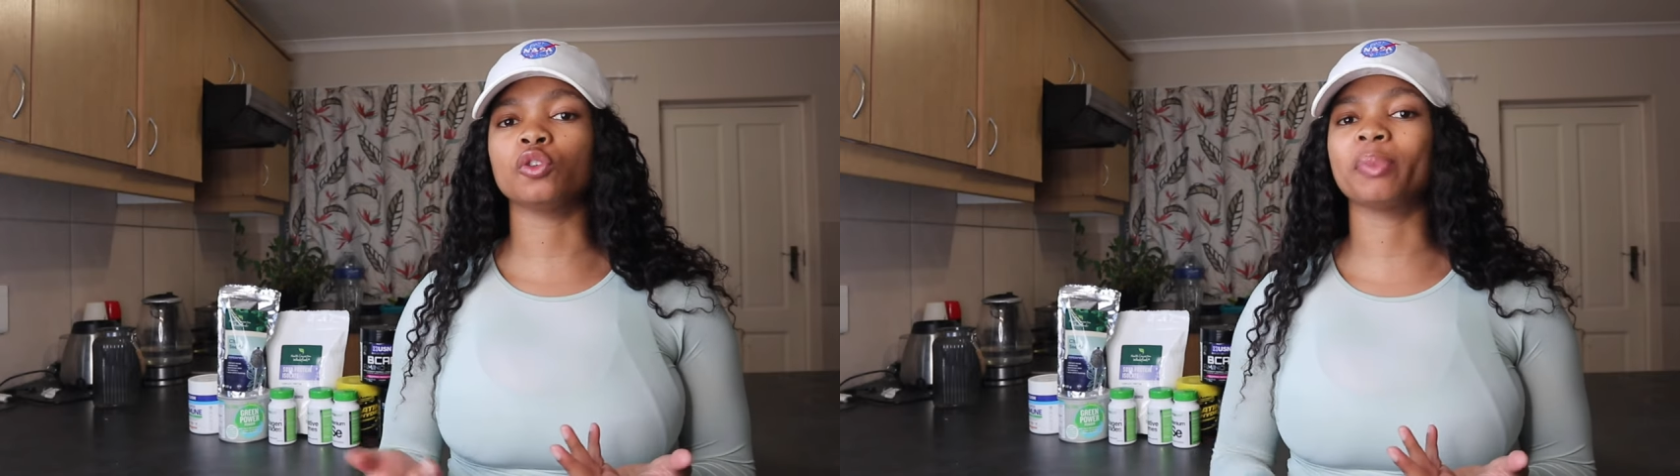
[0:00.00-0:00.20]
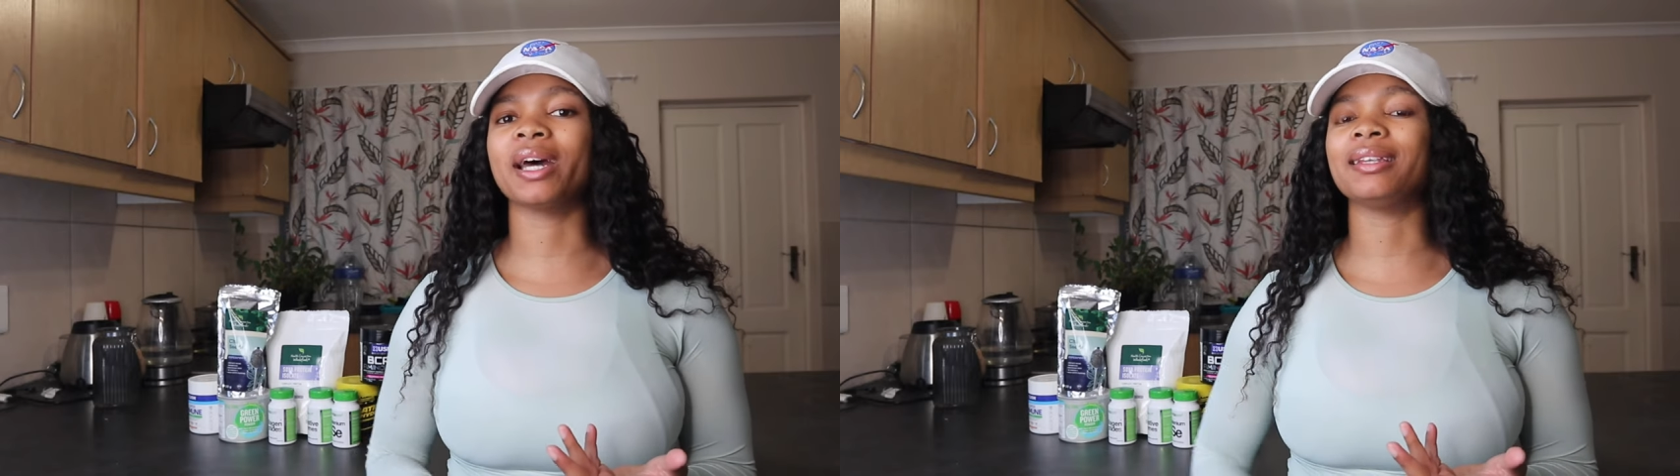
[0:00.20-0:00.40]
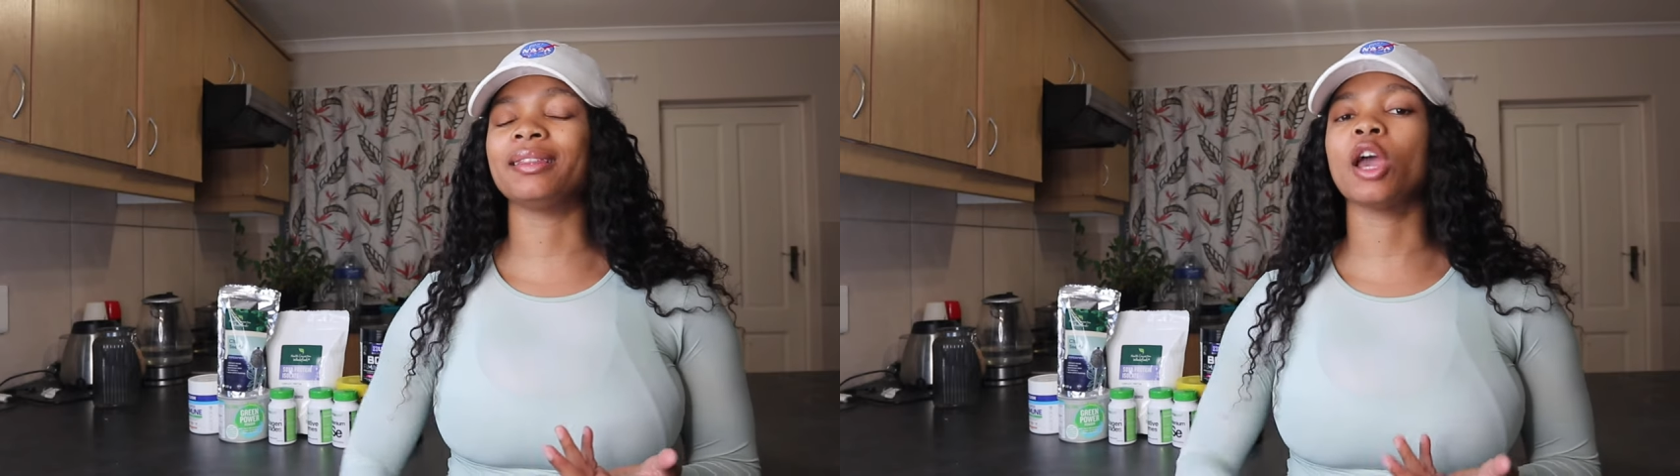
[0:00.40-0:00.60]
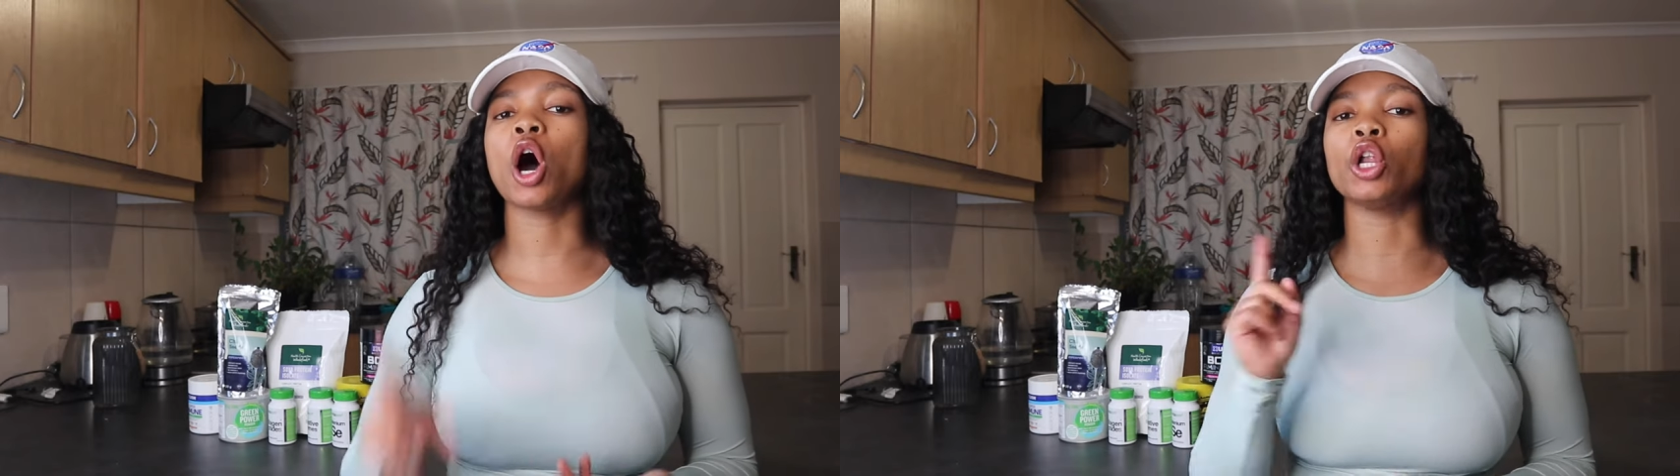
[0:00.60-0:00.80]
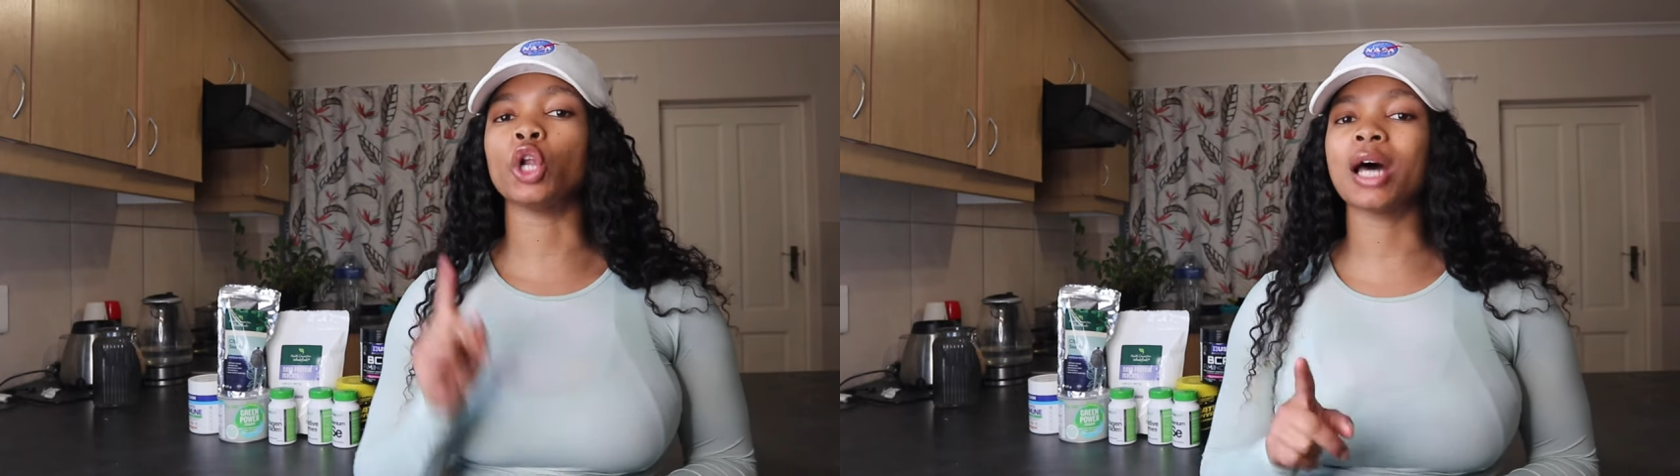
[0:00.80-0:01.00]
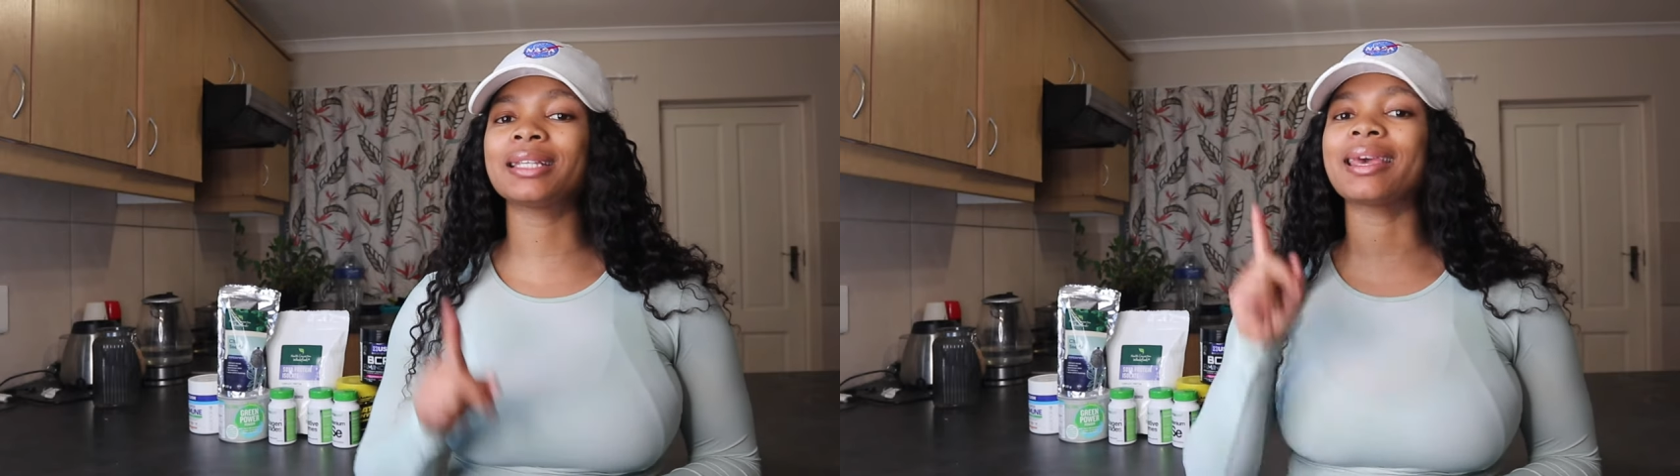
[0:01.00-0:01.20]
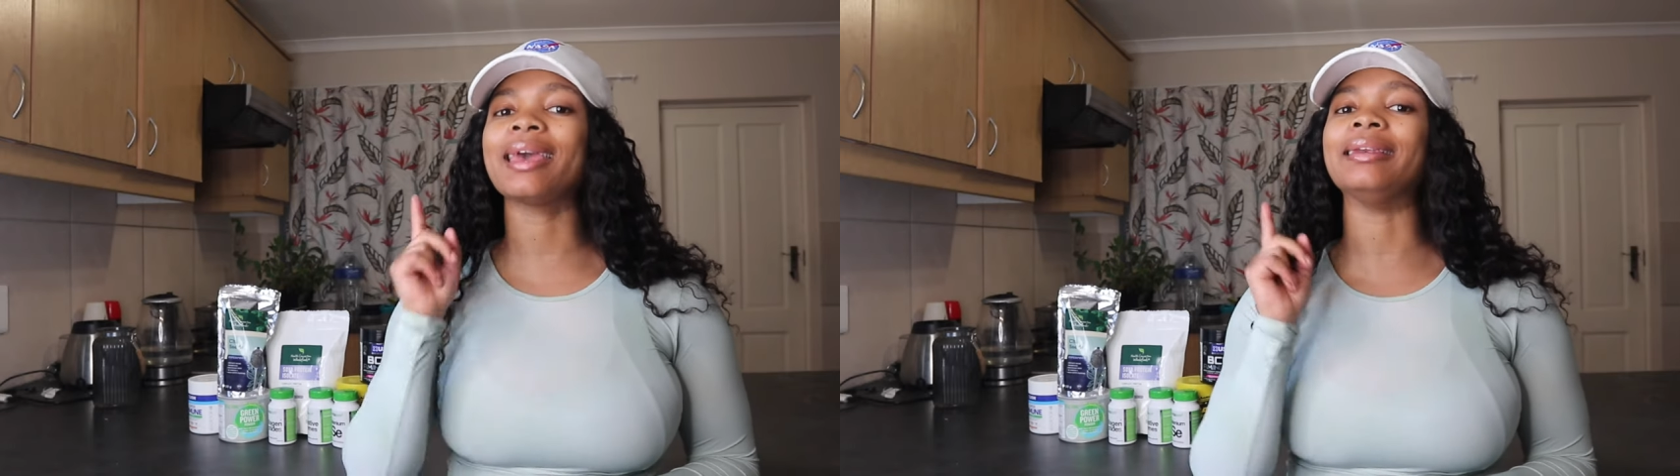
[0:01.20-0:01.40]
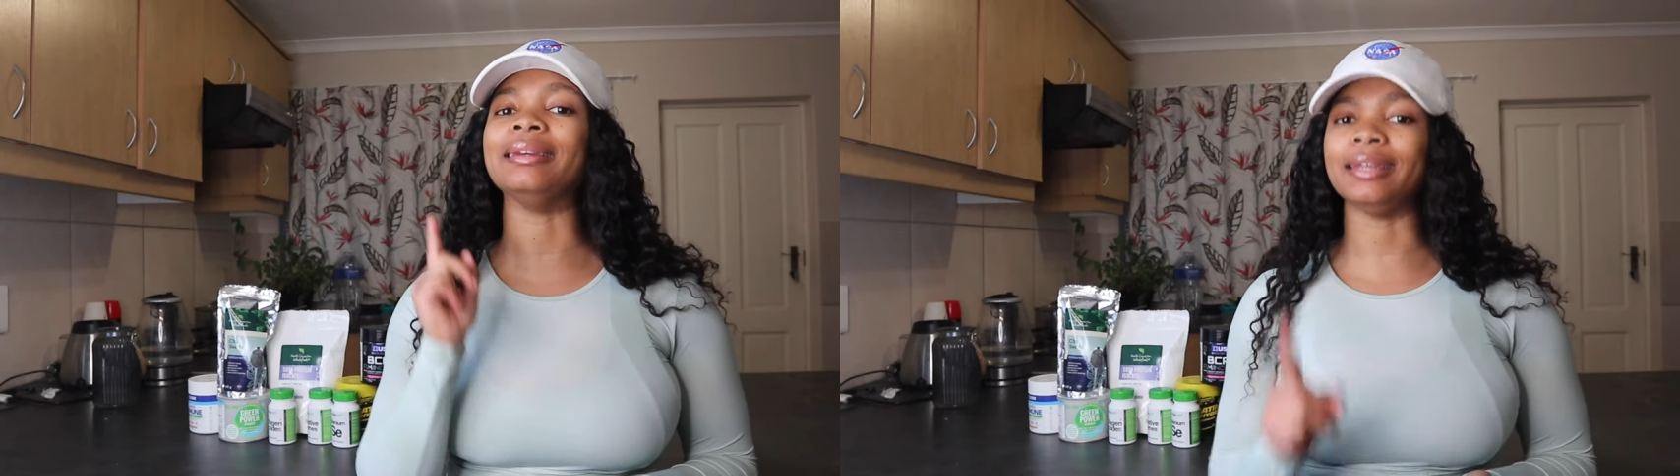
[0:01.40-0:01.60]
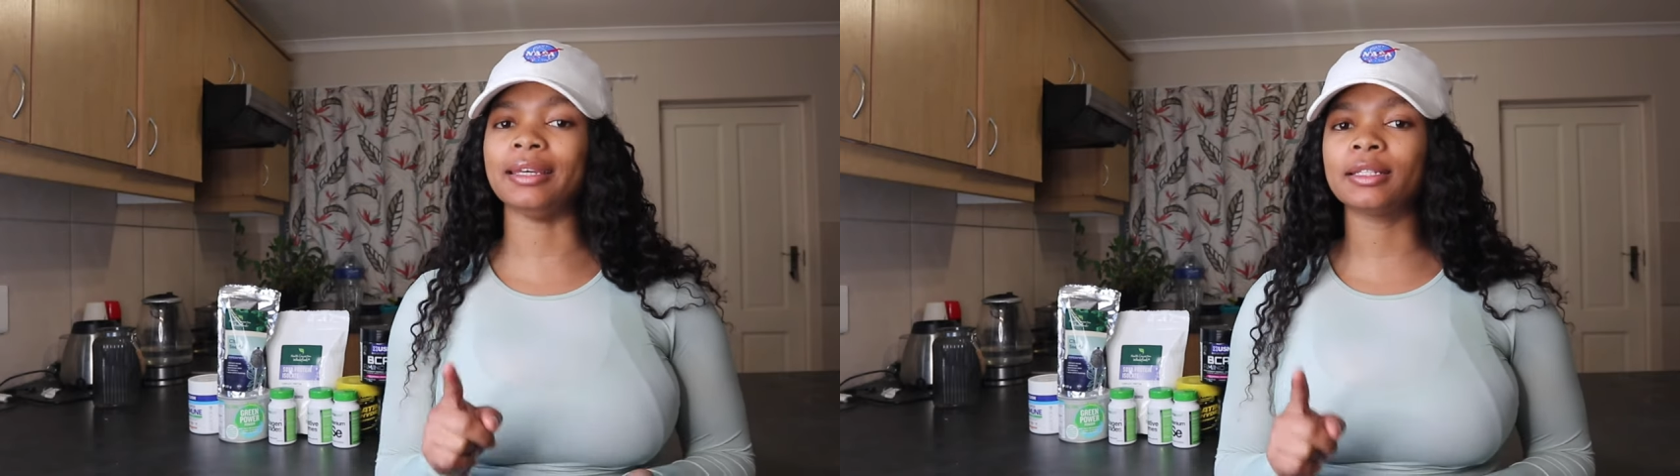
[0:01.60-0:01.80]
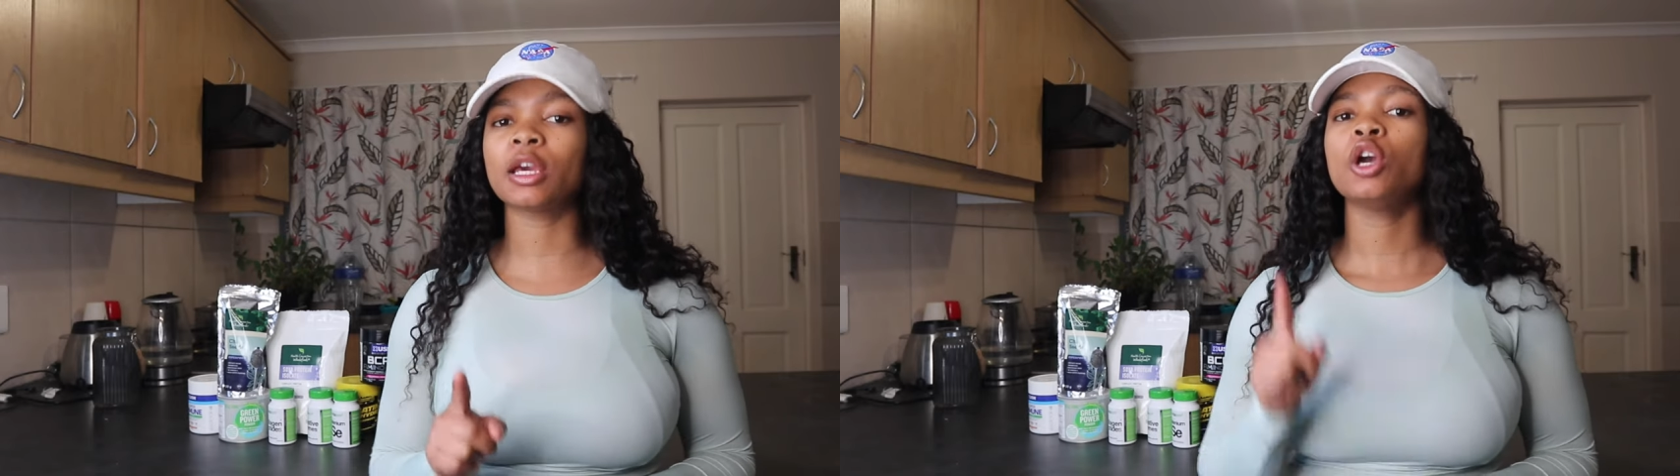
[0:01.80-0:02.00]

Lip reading: but they are not a need.